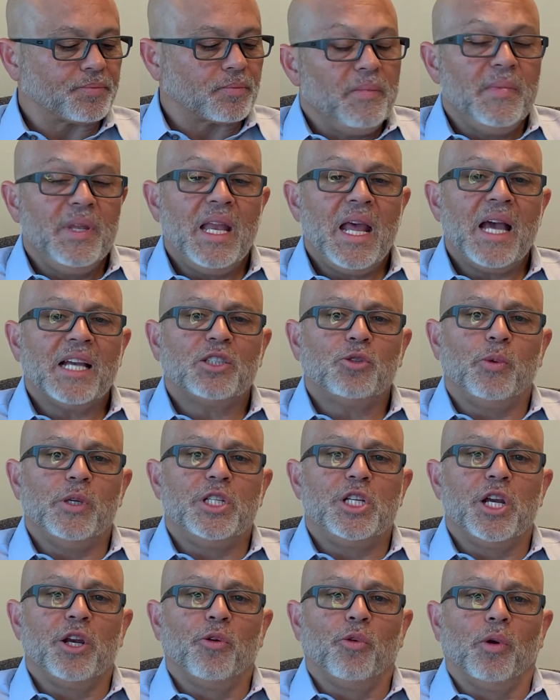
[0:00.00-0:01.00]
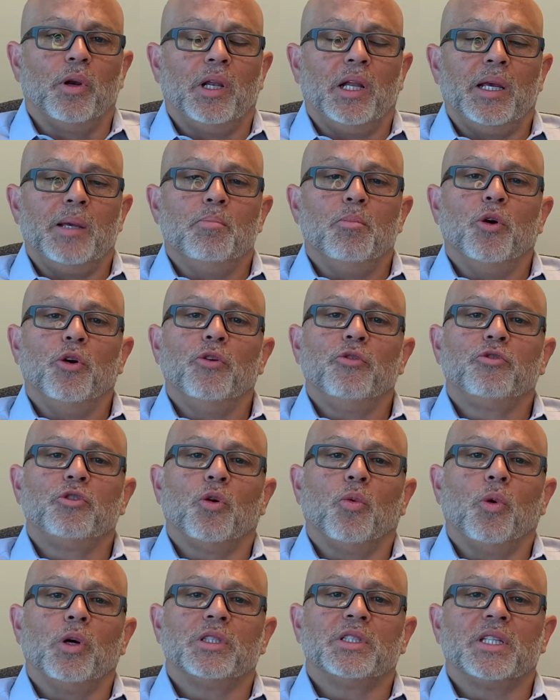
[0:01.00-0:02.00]
Next, we generally move to
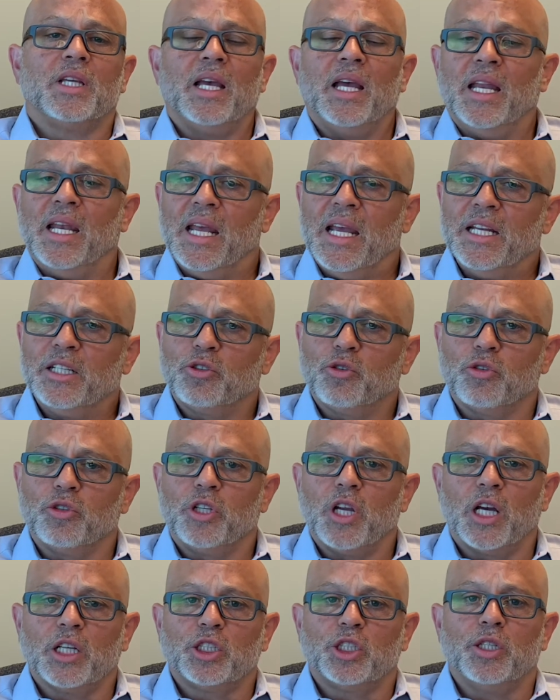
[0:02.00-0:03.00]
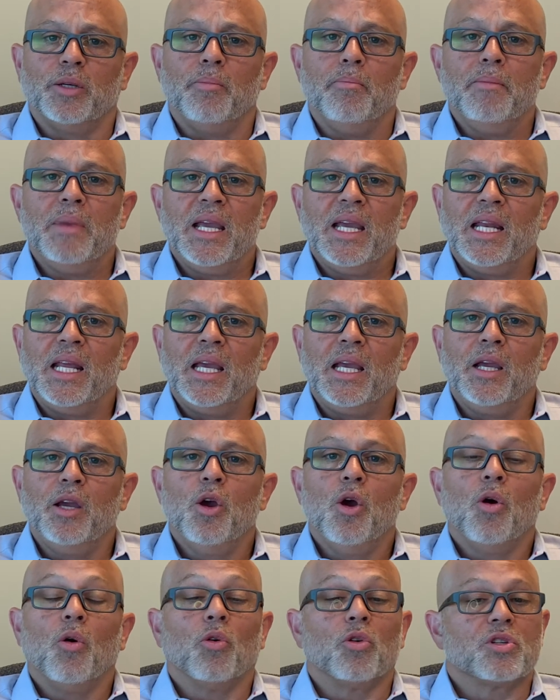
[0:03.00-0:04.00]
what's an introduction meeting
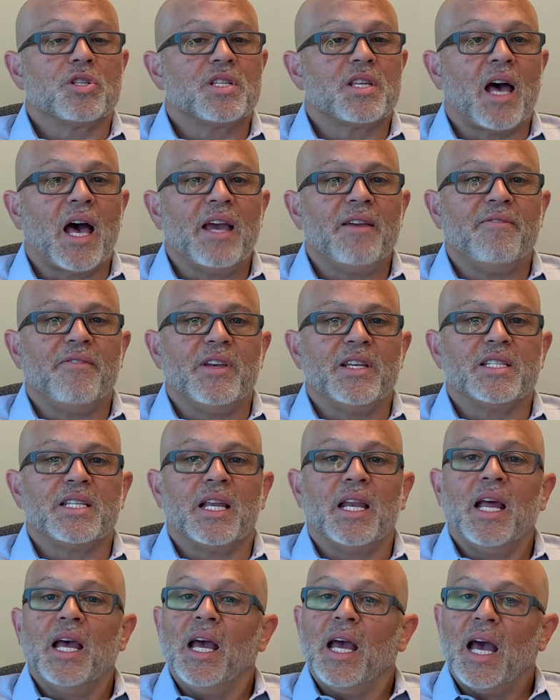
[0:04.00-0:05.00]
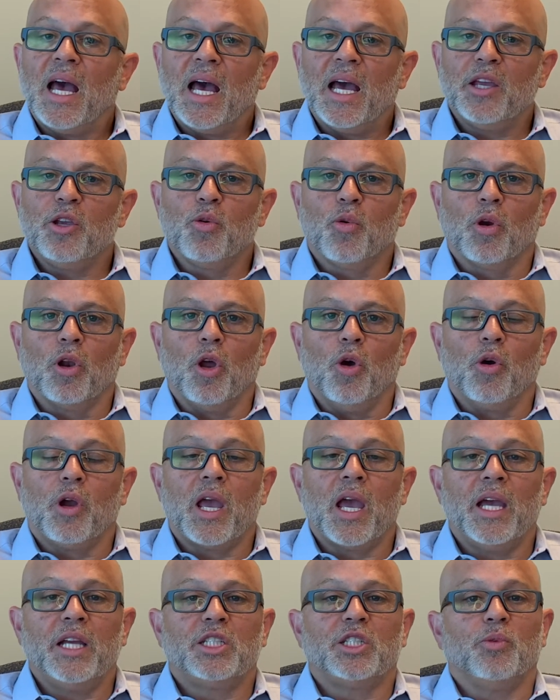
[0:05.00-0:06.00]
or site visit at your
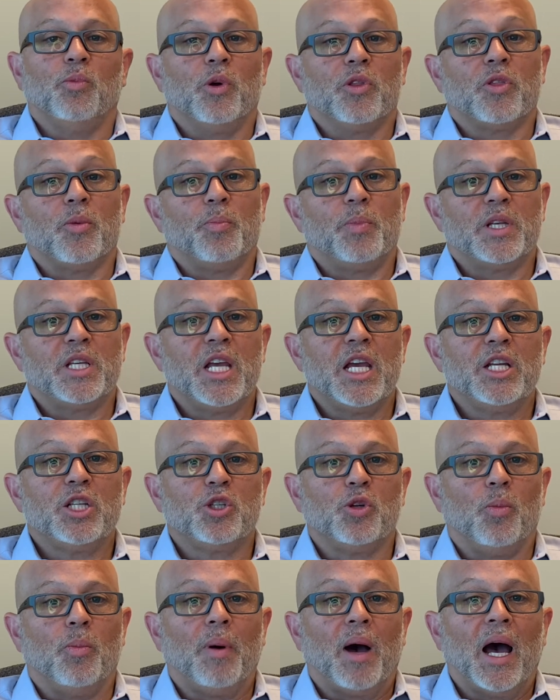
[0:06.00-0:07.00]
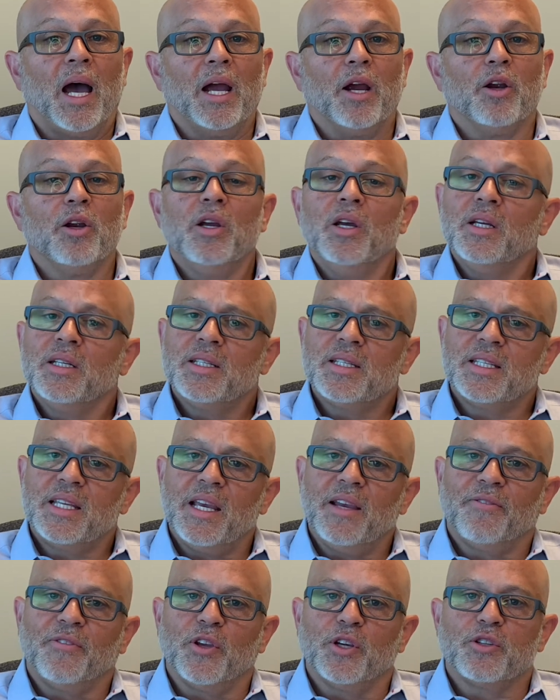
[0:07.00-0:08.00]
location with the potential buyer to see
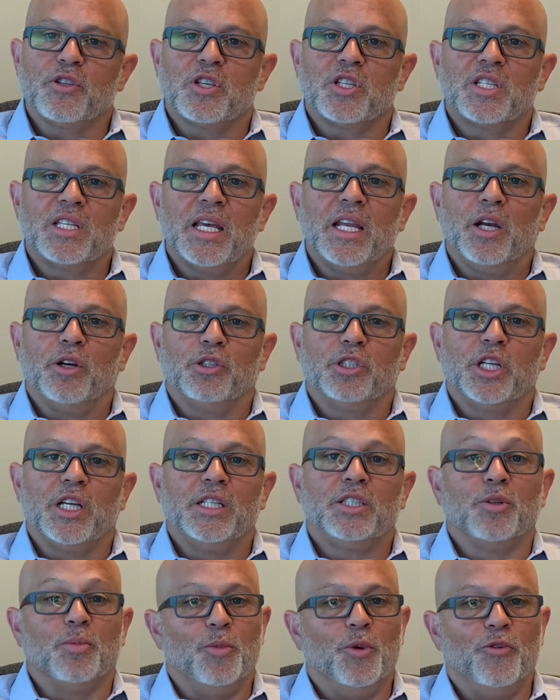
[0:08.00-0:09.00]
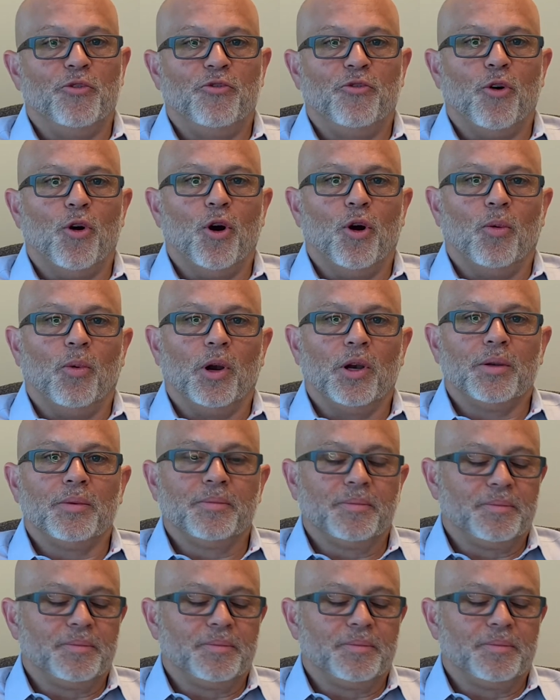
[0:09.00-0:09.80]
if there's a synergy to move forward.